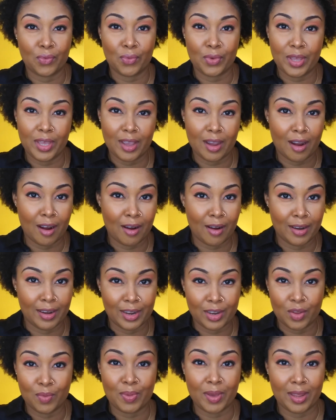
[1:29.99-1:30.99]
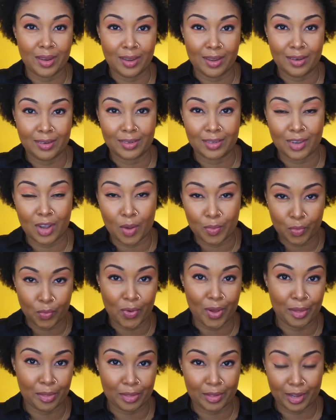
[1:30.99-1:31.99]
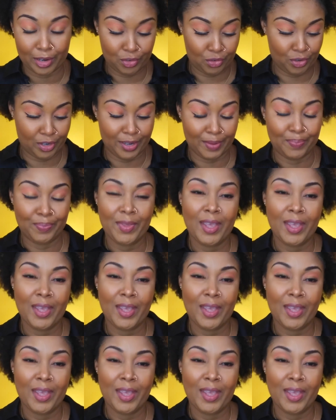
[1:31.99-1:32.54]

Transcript: We are an independent Commonwealth country.